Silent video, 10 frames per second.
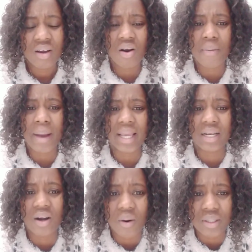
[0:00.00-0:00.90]
Oh my
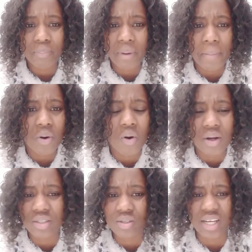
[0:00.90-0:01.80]
God. People
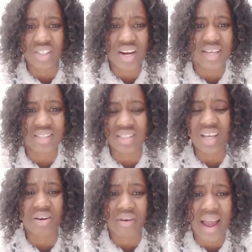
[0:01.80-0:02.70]
go into their shell and
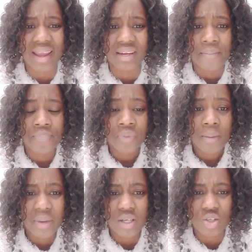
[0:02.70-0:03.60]
started crying.
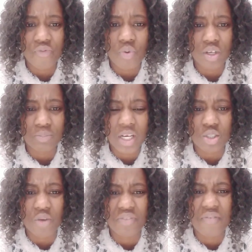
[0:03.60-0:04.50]
Because of what?
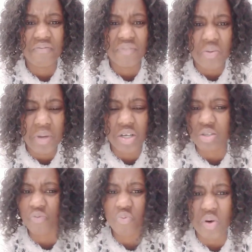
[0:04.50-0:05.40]
Because of the view.
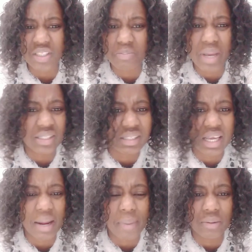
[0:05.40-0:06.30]
Because of what men
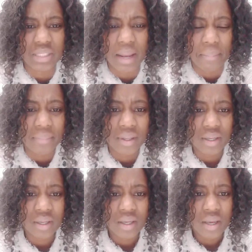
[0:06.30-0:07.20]
said about them.
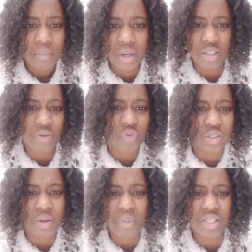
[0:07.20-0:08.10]
Because of
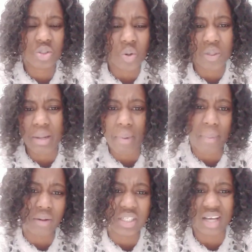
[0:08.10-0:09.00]
what somebody told them
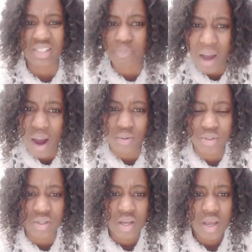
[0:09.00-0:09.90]
about their
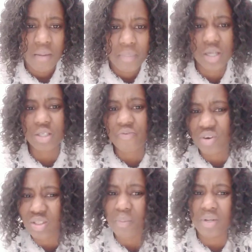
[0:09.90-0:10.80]
spouse. Because of
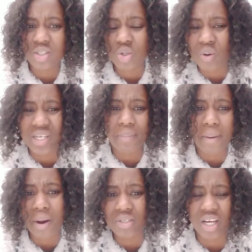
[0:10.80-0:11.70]
what somebody told them
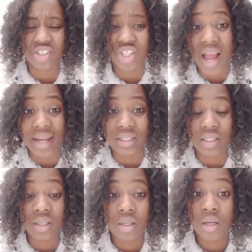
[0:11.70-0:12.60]
about their
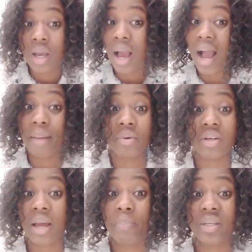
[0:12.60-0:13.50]
child. I'm
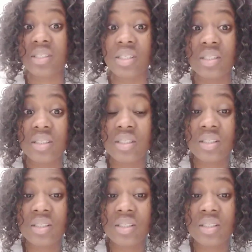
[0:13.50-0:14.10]
not that person.